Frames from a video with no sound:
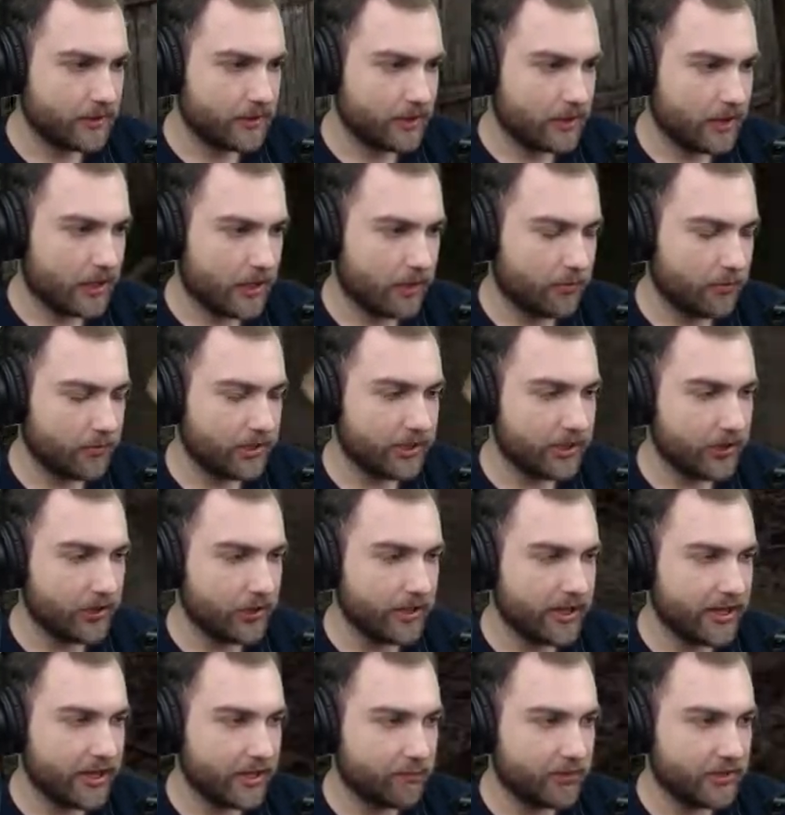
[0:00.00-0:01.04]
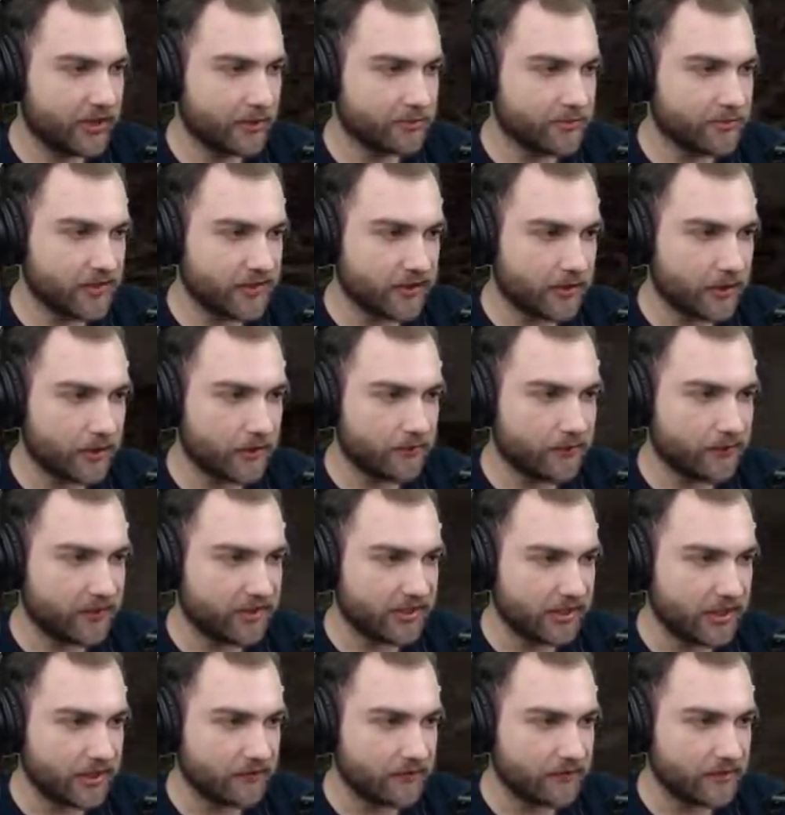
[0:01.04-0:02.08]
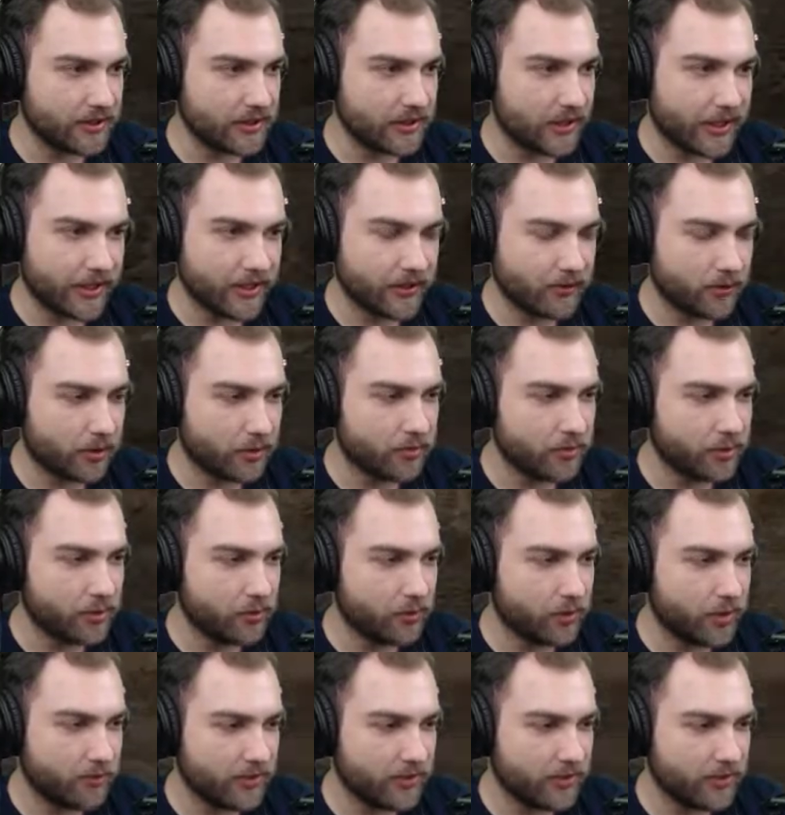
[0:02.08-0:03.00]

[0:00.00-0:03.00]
I'm gonna go ahead and pick up this herb for safety. I normally wouldn't pick